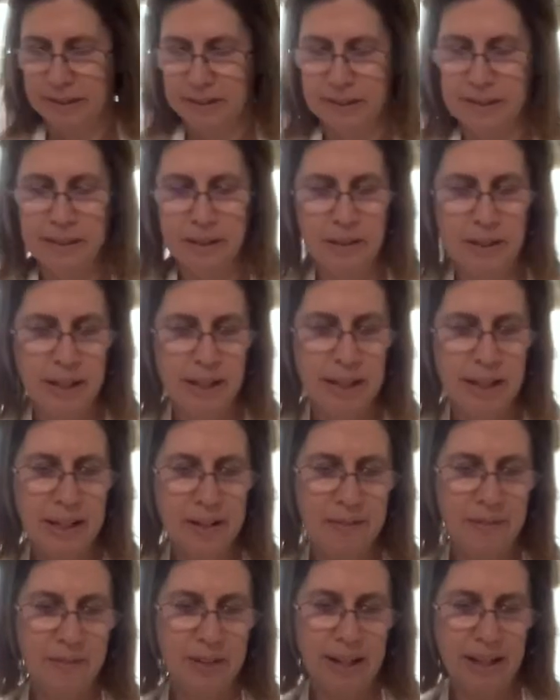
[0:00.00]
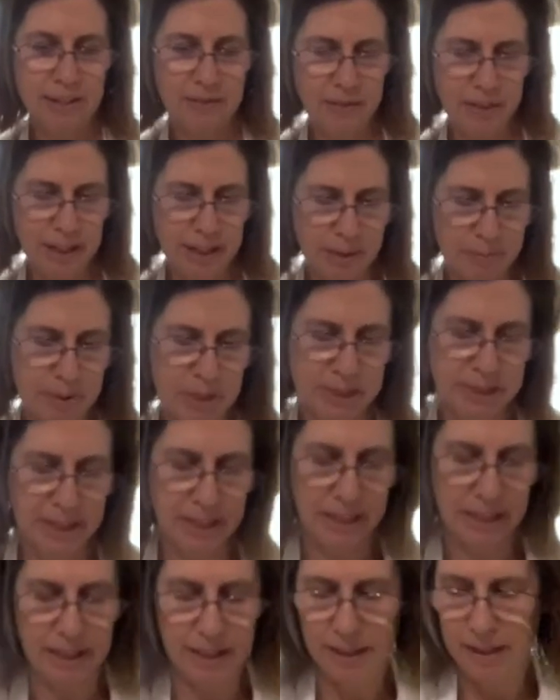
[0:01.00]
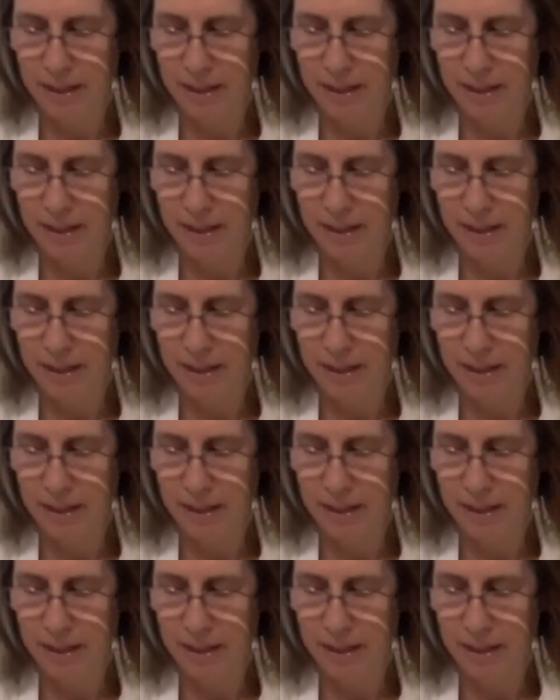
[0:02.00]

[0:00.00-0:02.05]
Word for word: So there you have 5. And I'm just gonna,